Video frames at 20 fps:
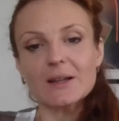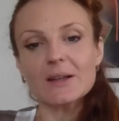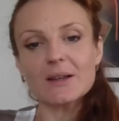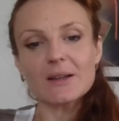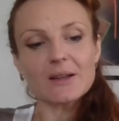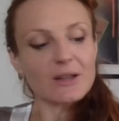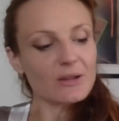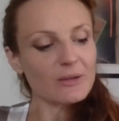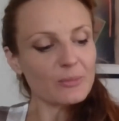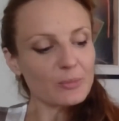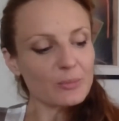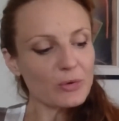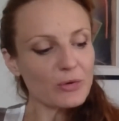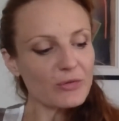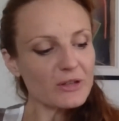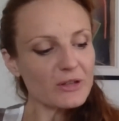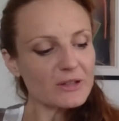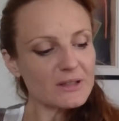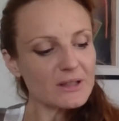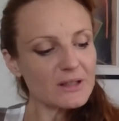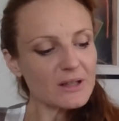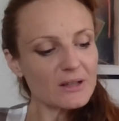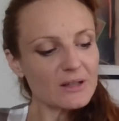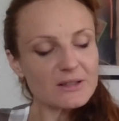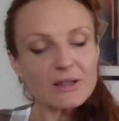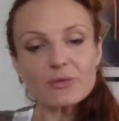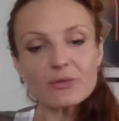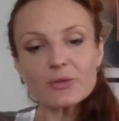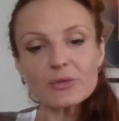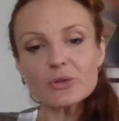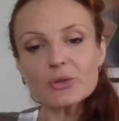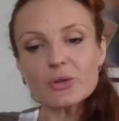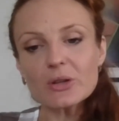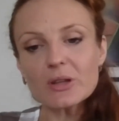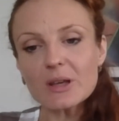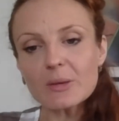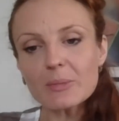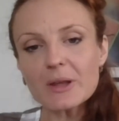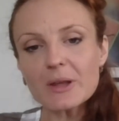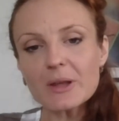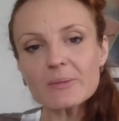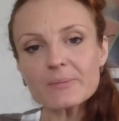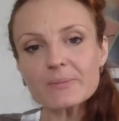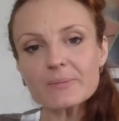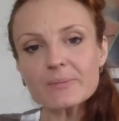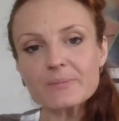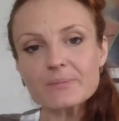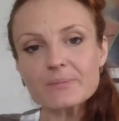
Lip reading: Professor Silantiev, do you hear me?